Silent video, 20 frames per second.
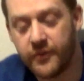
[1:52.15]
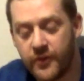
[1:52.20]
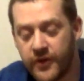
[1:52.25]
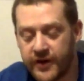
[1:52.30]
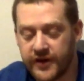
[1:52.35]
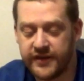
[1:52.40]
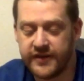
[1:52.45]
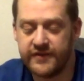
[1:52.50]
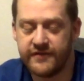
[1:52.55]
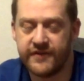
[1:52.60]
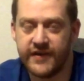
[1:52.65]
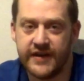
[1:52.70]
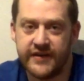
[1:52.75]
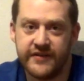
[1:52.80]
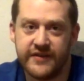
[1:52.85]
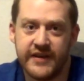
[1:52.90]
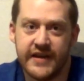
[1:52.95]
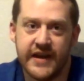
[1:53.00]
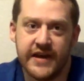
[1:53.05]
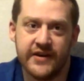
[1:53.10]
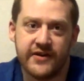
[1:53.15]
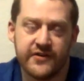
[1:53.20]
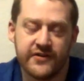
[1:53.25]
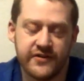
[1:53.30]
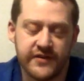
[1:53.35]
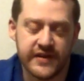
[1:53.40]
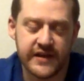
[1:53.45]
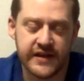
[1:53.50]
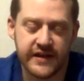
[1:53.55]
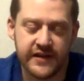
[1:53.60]
one of the
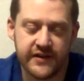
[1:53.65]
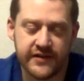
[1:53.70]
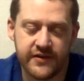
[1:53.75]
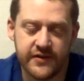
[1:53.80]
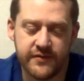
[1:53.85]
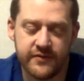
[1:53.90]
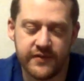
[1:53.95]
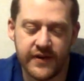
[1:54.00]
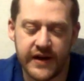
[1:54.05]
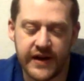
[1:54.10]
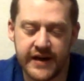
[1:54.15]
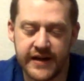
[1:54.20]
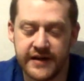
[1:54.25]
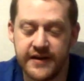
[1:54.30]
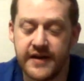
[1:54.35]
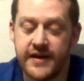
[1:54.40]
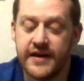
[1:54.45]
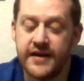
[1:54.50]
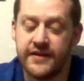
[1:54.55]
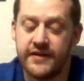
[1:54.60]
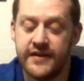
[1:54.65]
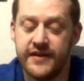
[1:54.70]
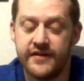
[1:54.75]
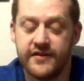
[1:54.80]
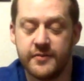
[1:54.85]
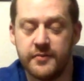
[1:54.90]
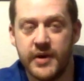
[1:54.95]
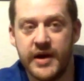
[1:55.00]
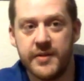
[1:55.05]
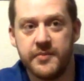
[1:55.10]
investigators needed to find,
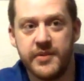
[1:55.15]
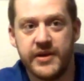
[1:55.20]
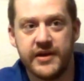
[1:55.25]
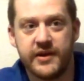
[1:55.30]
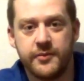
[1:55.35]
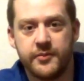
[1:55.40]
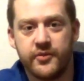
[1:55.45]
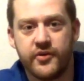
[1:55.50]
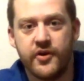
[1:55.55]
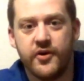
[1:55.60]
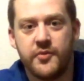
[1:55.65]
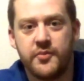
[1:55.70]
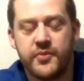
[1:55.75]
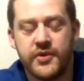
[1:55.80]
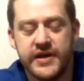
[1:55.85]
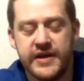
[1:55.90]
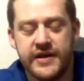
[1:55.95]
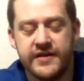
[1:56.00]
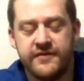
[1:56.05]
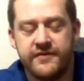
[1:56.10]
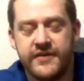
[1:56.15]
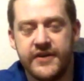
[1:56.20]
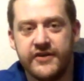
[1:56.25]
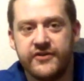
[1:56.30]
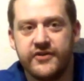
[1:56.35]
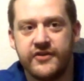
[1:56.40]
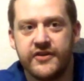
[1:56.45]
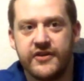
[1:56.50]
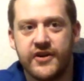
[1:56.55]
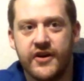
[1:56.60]
this might be an appropriate
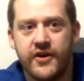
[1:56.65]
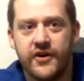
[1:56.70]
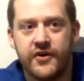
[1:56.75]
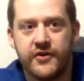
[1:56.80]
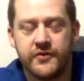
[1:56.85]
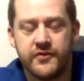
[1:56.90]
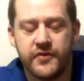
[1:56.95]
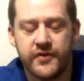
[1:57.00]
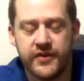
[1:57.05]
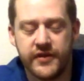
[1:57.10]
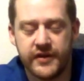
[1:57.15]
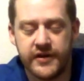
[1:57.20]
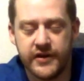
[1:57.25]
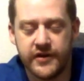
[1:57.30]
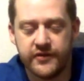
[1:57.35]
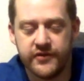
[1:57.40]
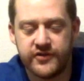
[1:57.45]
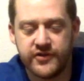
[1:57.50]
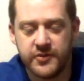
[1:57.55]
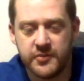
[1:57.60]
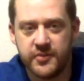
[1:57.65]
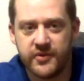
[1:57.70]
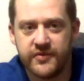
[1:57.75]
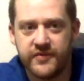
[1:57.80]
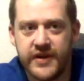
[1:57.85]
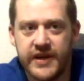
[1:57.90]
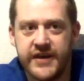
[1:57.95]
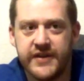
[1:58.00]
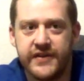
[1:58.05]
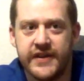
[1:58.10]
vision card for the ghost to
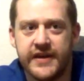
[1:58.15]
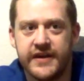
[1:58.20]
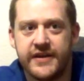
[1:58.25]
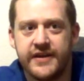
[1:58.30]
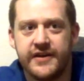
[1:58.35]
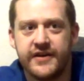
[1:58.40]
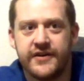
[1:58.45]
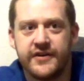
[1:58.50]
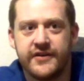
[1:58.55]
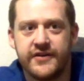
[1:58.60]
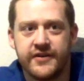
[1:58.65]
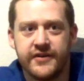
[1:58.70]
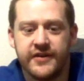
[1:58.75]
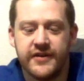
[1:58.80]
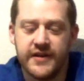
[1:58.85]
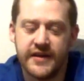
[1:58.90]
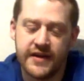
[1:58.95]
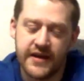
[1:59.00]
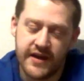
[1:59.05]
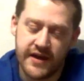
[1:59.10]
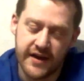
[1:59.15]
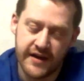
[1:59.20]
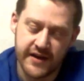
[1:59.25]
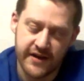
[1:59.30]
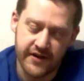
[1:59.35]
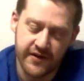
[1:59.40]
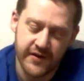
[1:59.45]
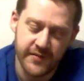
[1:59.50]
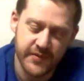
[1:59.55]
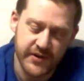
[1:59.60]
provide that character.
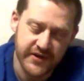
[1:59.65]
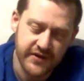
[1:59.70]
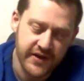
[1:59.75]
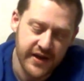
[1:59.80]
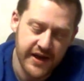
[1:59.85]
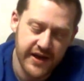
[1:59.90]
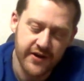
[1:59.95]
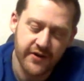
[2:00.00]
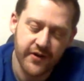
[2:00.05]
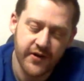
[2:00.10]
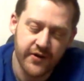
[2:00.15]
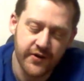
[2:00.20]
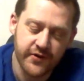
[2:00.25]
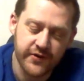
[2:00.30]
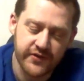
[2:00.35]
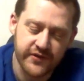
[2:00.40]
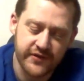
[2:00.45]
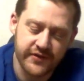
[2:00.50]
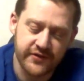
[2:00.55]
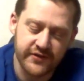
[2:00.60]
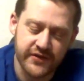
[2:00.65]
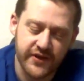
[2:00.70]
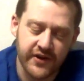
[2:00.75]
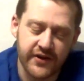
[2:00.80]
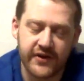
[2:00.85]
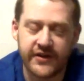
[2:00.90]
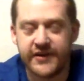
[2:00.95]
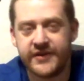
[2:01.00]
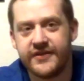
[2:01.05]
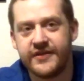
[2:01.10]
Arrows and
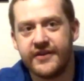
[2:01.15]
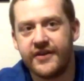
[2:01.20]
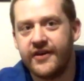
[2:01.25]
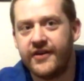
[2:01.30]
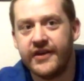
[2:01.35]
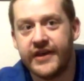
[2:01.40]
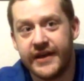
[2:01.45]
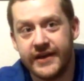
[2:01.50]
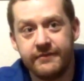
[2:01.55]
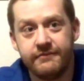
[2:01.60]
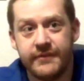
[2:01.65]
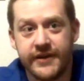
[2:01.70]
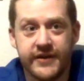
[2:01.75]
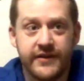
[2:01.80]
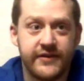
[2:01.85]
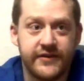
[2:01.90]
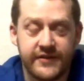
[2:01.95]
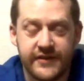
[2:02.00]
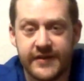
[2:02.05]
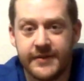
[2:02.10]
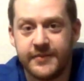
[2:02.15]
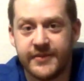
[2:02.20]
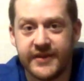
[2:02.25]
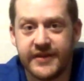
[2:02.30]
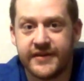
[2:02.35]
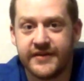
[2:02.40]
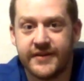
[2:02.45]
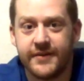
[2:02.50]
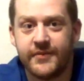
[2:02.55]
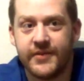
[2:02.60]
targets and all that, seems
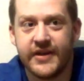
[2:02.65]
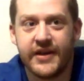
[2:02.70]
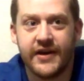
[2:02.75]
like something